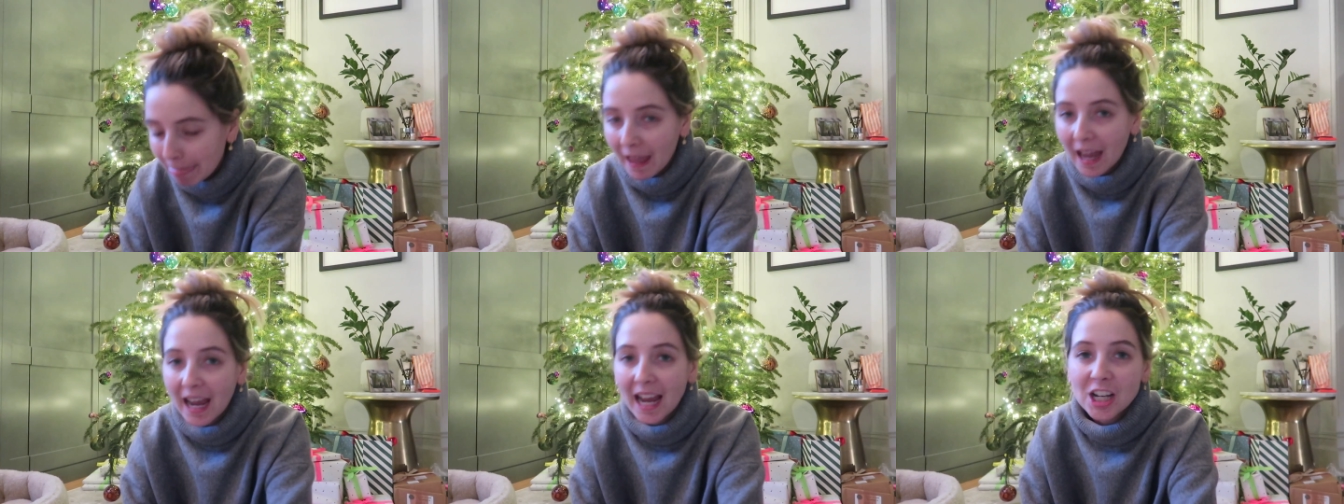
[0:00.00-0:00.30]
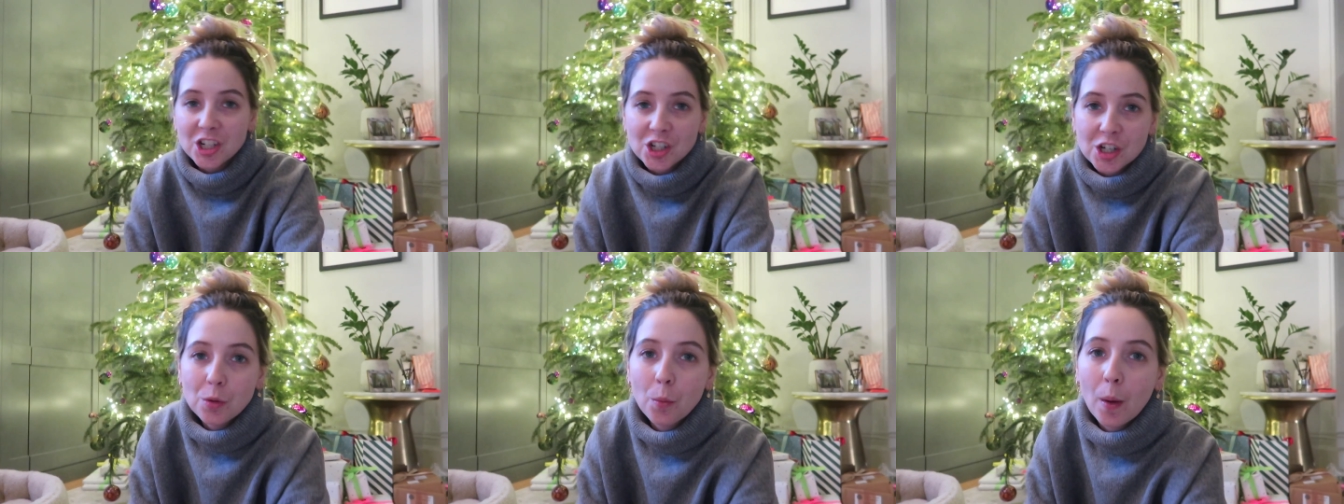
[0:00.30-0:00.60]
I
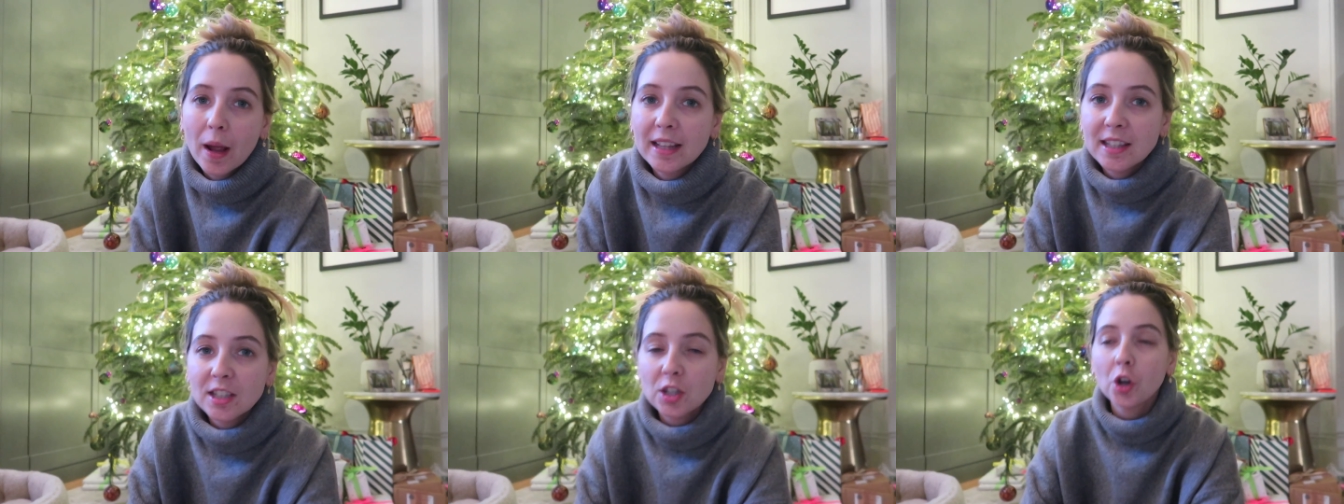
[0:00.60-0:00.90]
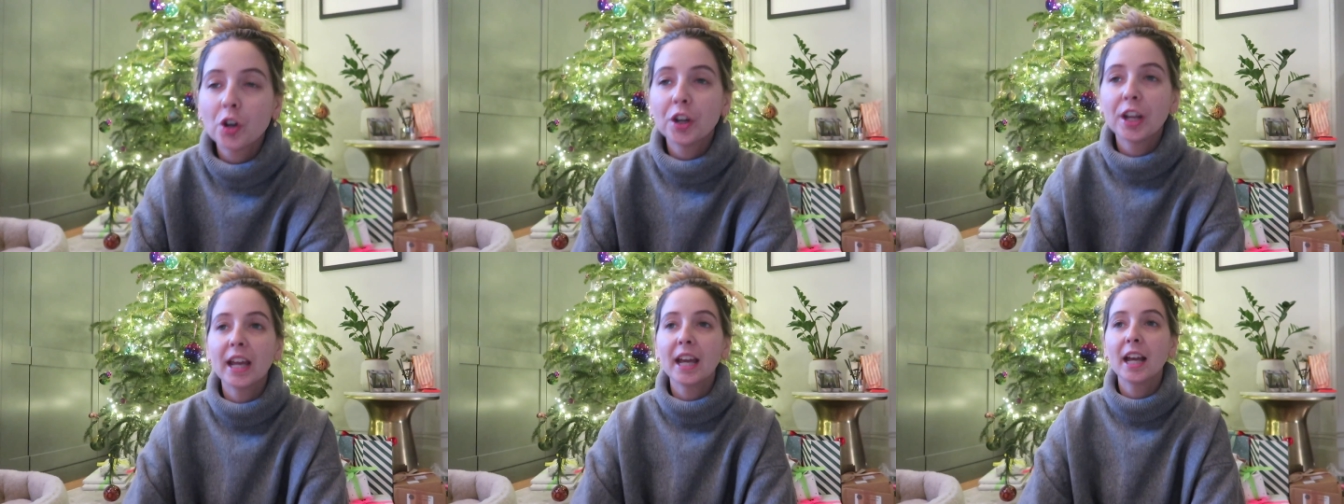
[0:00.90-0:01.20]
actually went
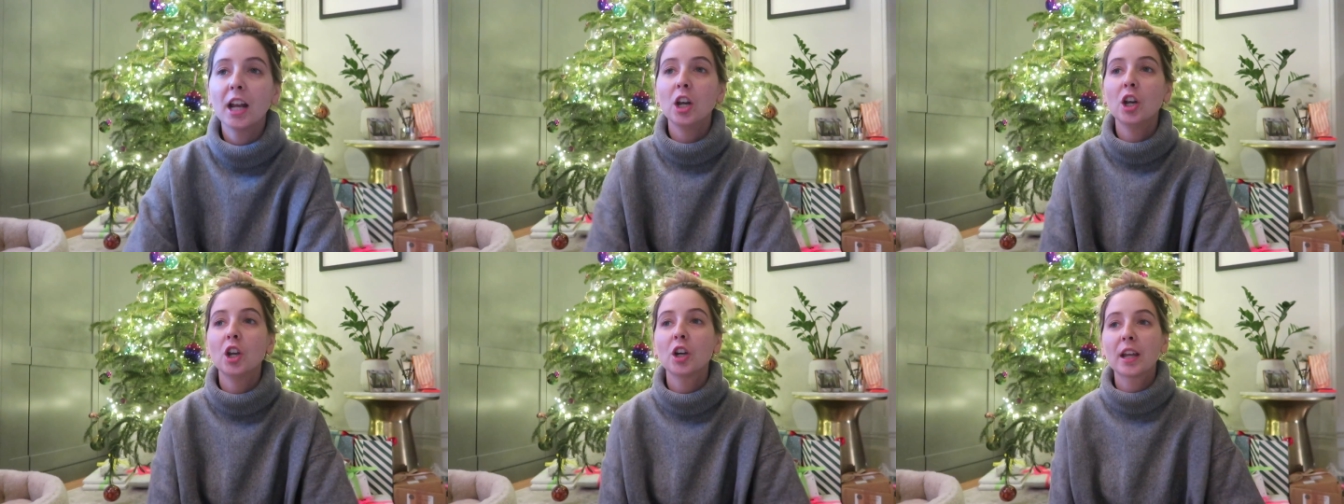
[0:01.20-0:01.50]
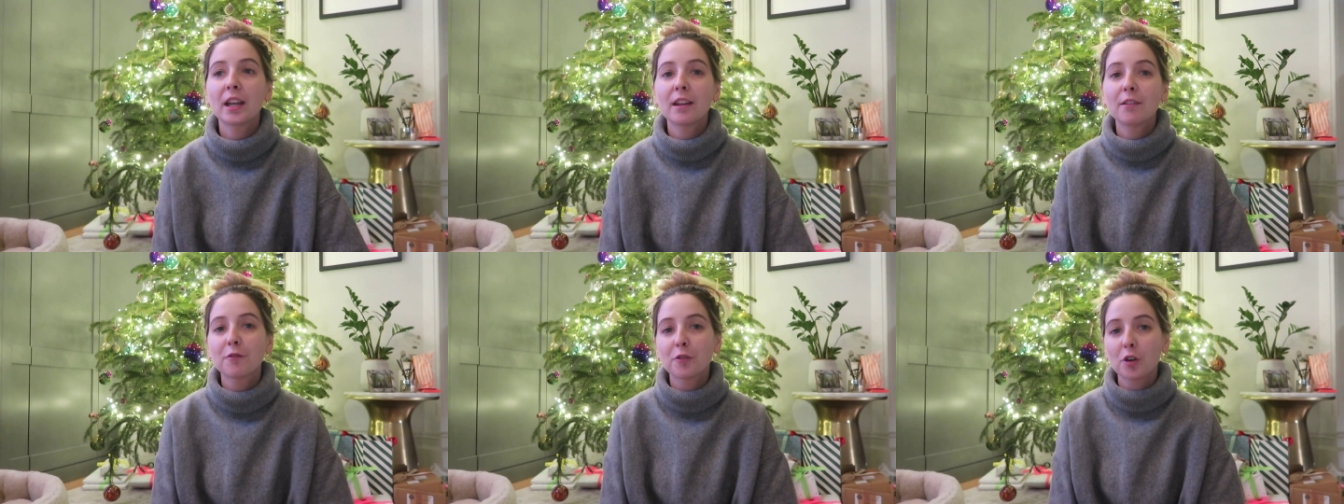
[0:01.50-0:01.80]
on it
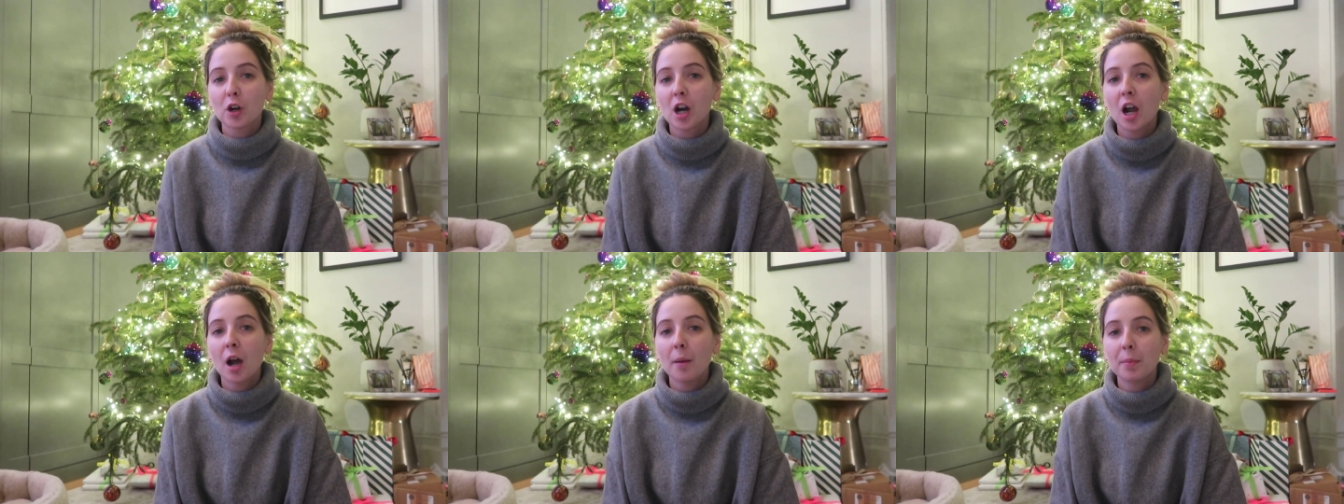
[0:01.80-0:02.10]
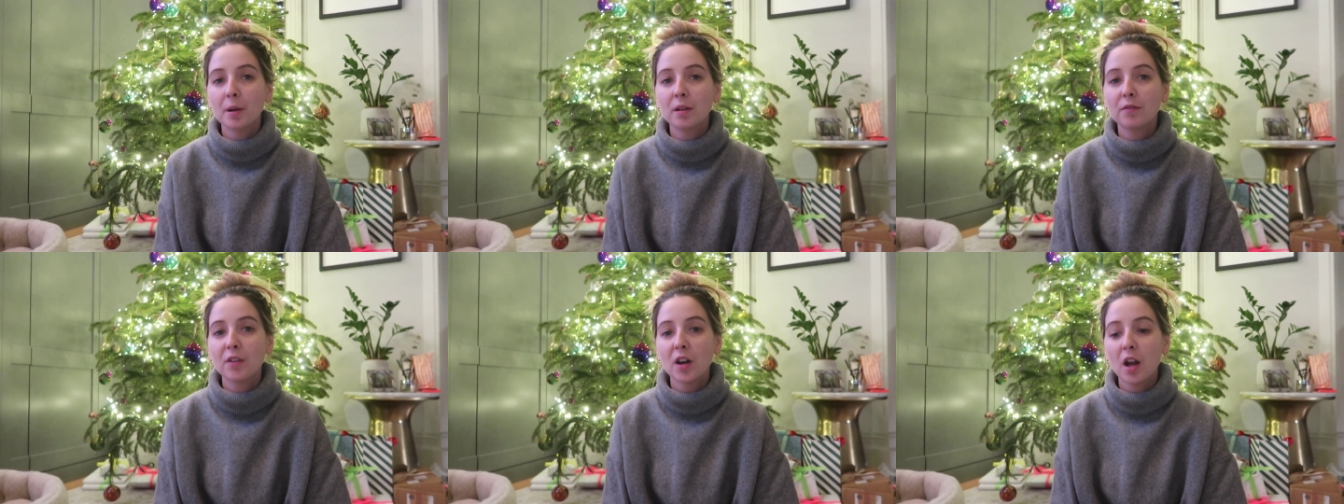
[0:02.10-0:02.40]
looking for a
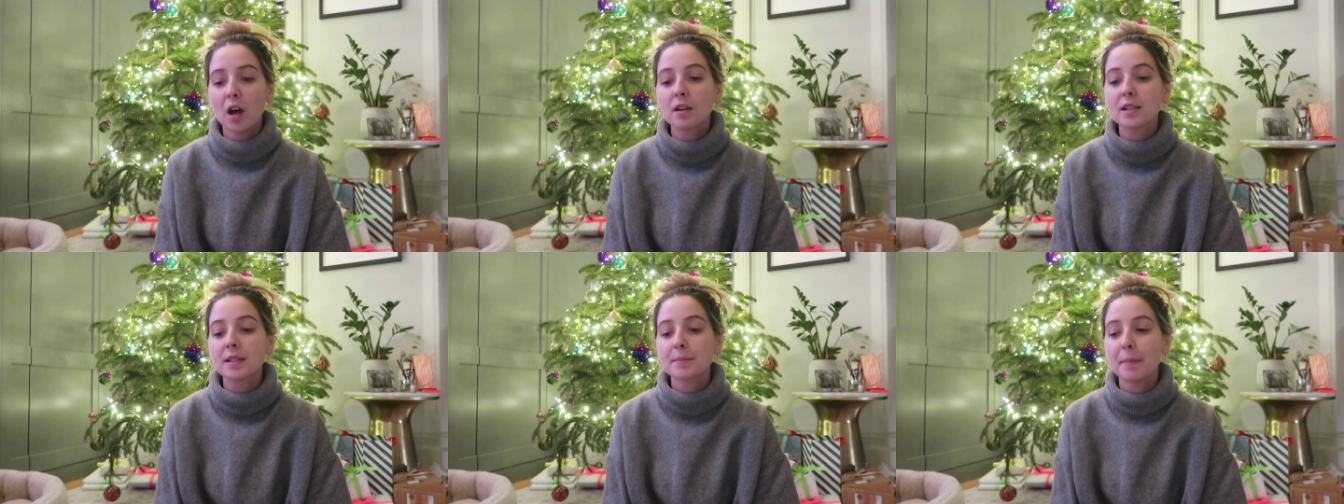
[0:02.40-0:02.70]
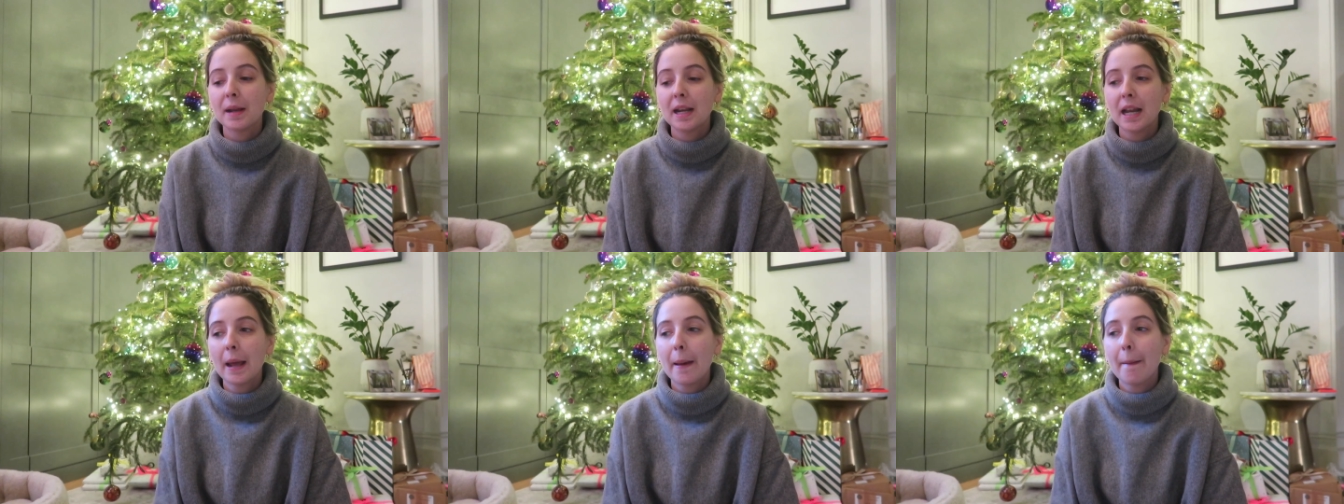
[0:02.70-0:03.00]
couple of last
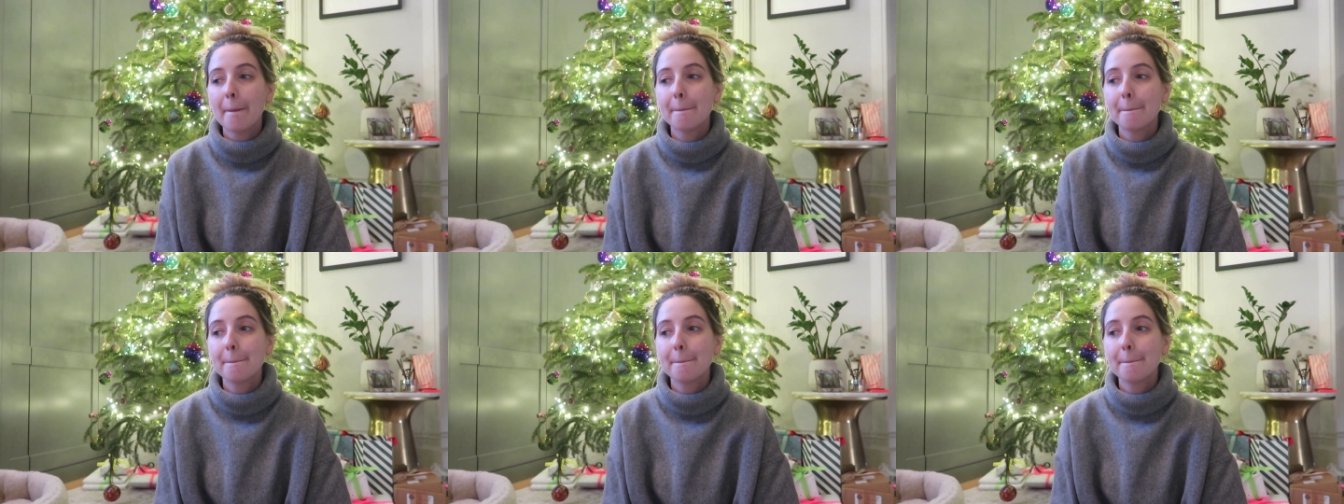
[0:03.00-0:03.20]
minute